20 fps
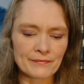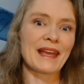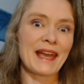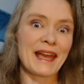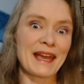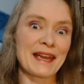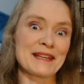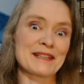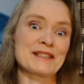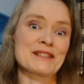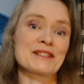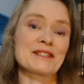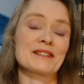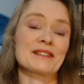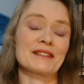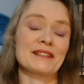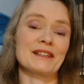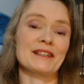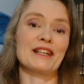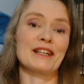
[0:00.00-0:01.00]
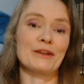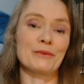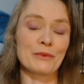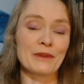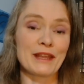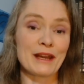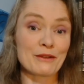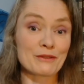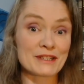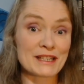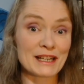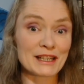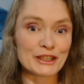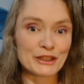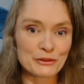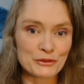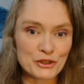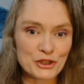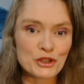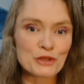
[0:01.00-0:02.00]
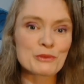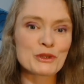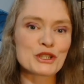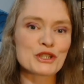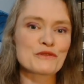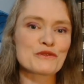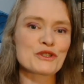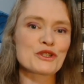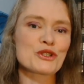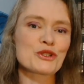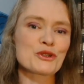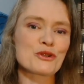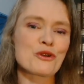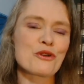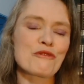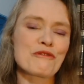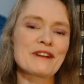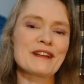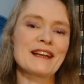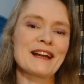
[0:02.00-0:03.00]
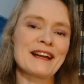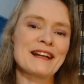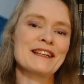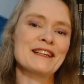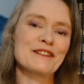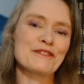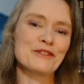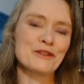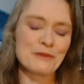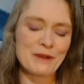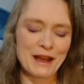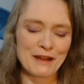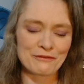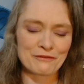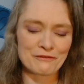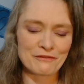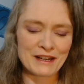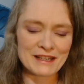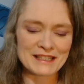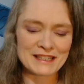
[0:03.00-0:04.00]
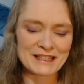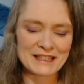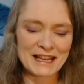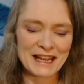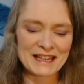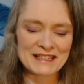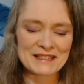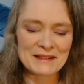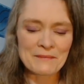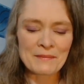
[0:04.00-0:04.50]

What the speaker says: And without telling you too much of the storyline, if you haven't read it yet,